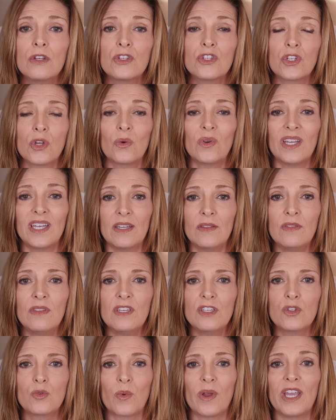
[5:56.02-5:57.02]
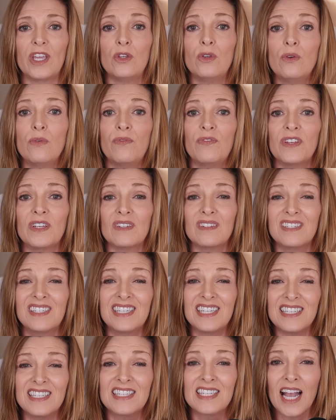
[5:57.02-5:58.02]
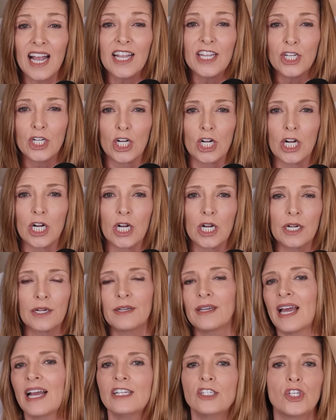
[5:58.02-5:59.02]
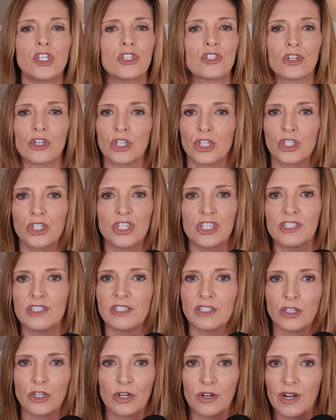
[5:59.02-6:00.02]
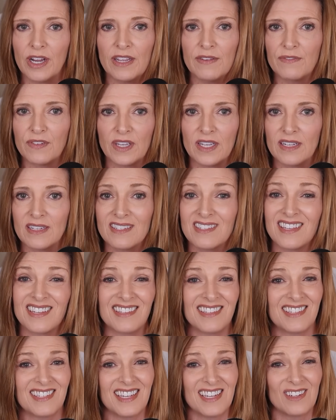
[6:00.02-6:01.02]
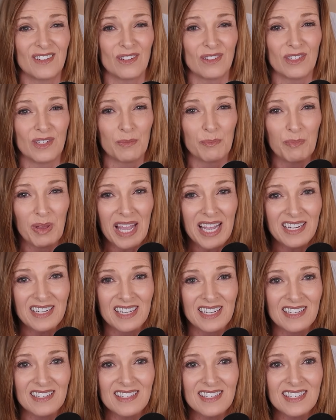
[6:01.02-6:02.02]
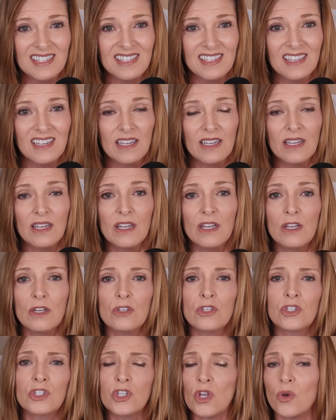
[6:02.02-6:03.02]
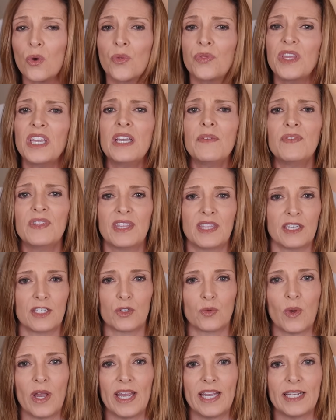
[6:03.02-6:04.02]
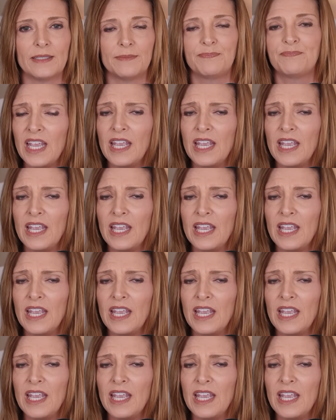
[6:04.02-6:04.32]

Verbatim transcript: So, in this way, you feel desire, not just urges and cravings that signal dependence. So, think of it this way